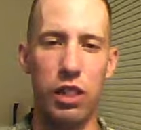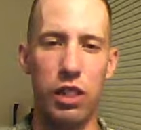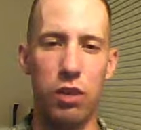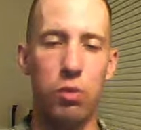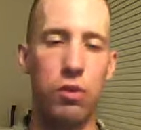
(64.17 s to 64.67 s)

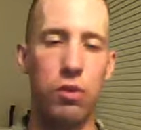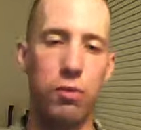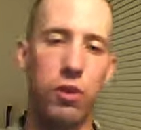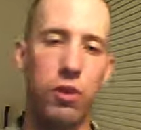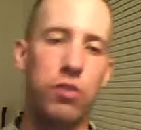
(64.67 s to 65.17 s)
there, when you
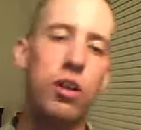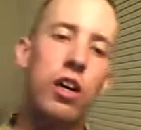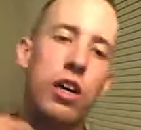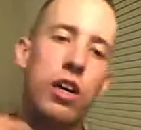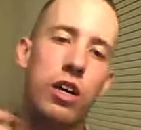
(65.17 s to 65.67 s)
first
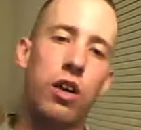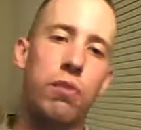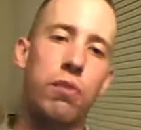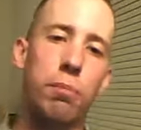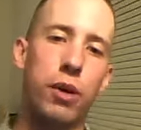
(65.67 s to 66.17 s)
get off
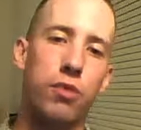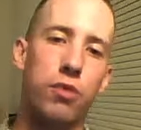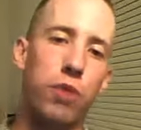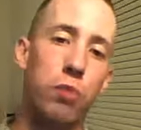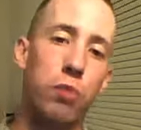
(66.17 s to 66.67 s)
the bus
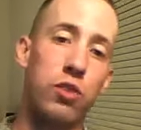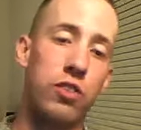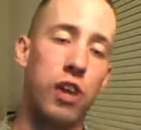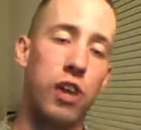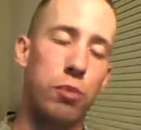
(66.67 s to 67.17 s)
from
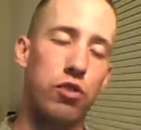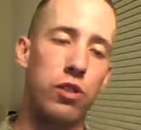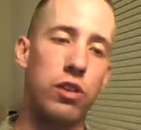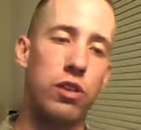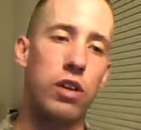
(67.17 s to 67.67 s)

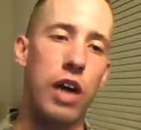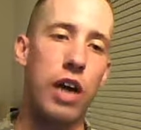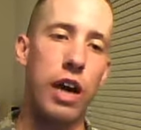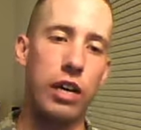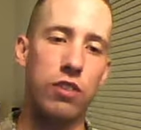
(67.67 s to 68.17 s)
reception
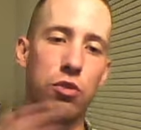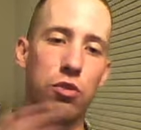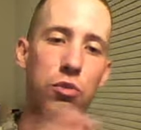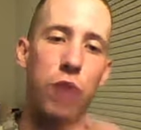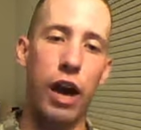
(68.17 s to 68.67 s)
and get
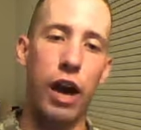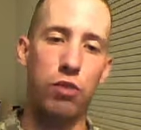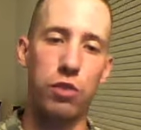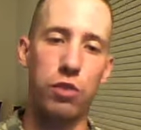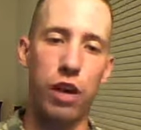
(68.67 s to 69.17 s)
to
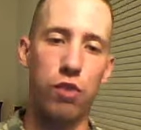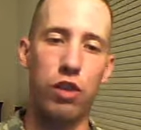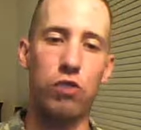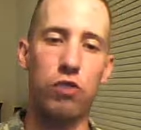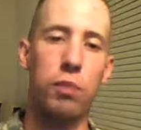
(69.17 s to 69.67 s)
actual
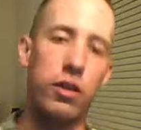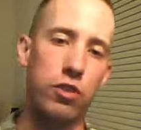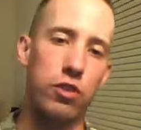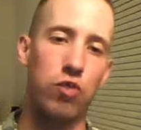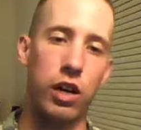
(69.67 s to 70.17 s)
downrange
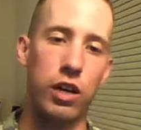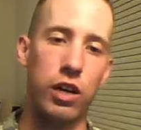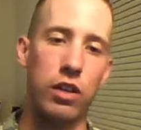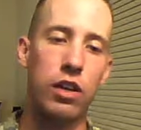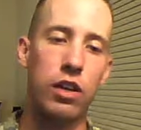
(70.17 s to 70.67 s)
basic
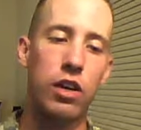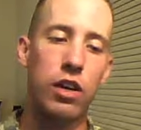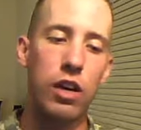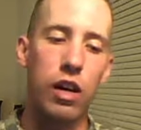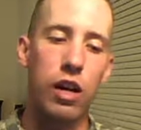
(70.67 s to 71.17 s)
training,
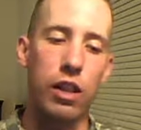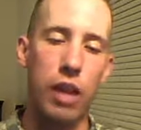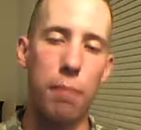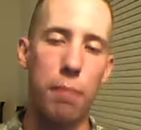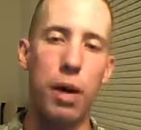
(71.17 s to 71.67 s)

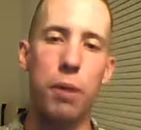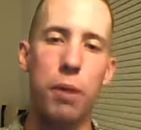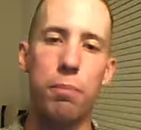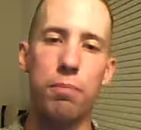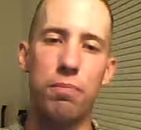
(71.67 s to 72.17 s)
they may
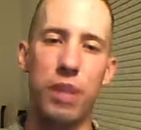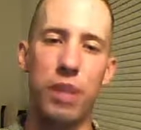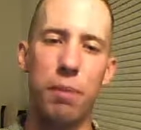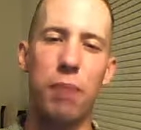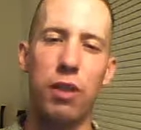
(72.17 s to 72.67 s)
they
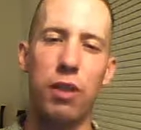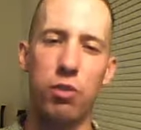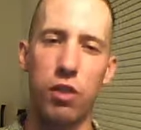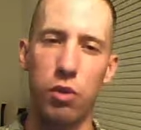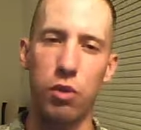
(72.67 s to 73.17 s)
may mess
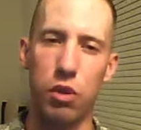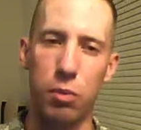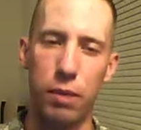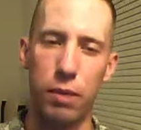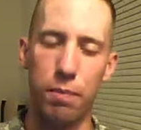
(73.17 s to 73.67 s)
with you a little
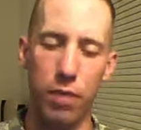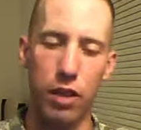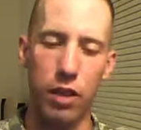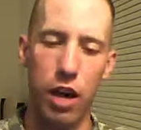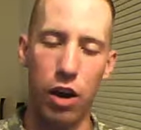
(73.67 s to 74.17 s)
bit.
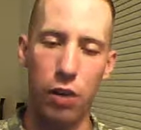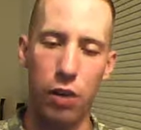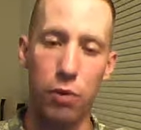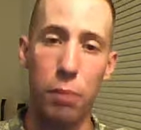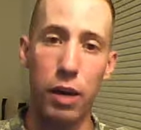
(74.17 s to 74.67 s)
At
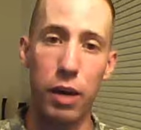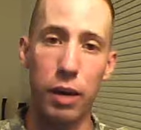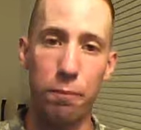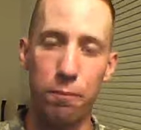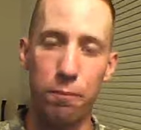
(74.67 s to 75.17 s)
Fort Benning,